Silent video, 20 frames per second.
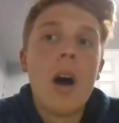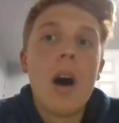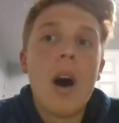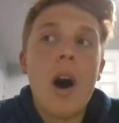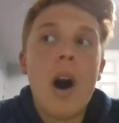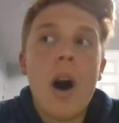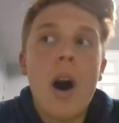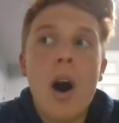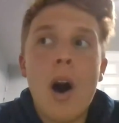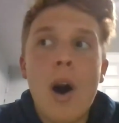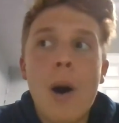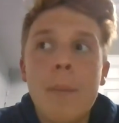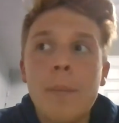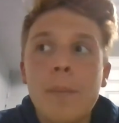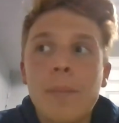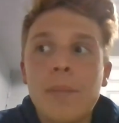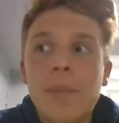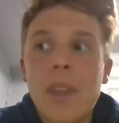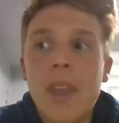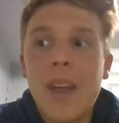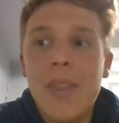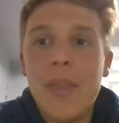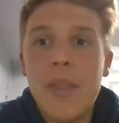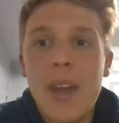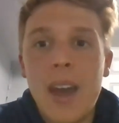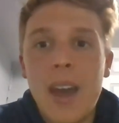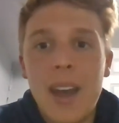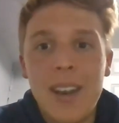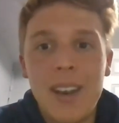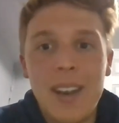And
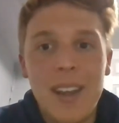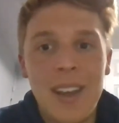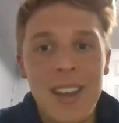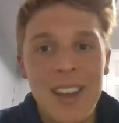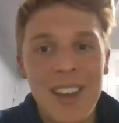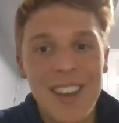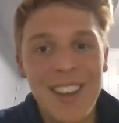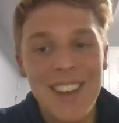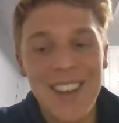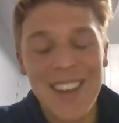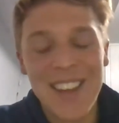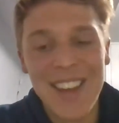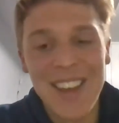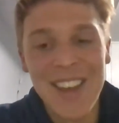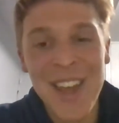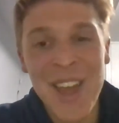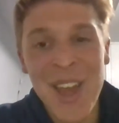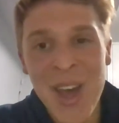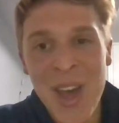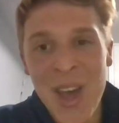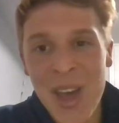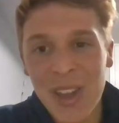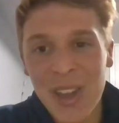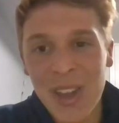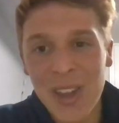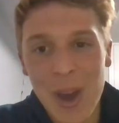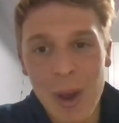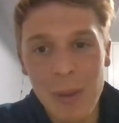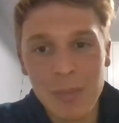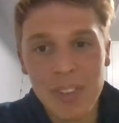then
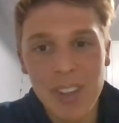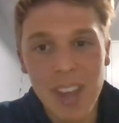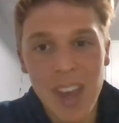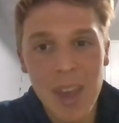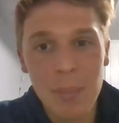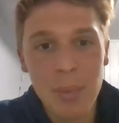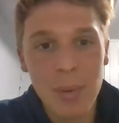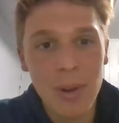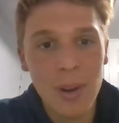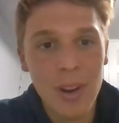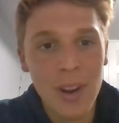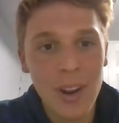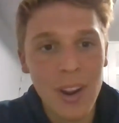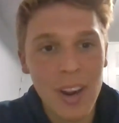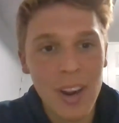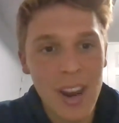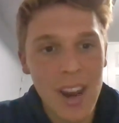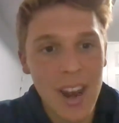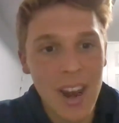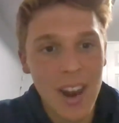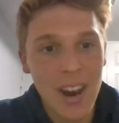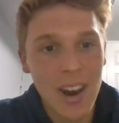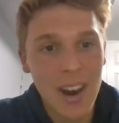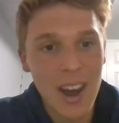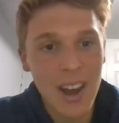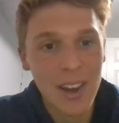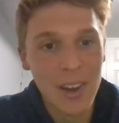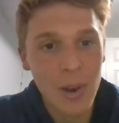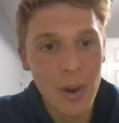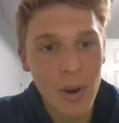come taper, and
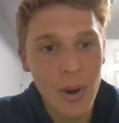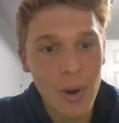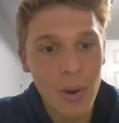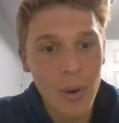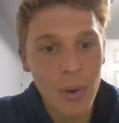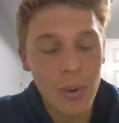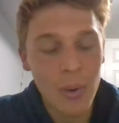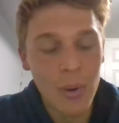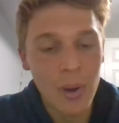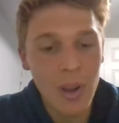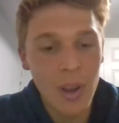I go